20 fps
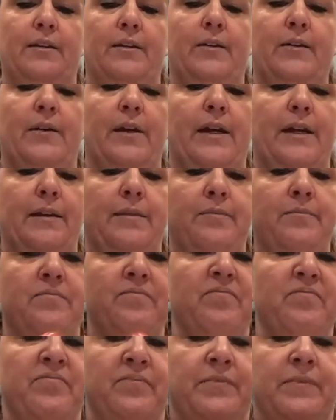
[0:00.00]
Okay,
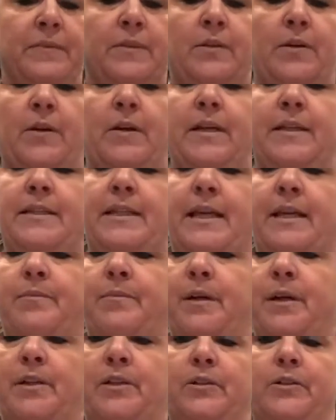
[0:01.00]
so I'm going to take my
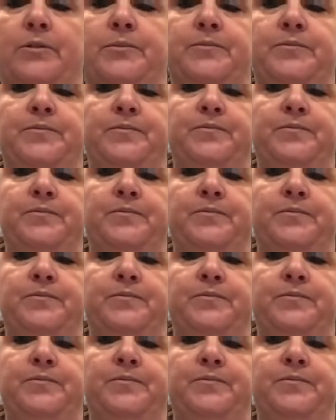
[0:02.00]
glue,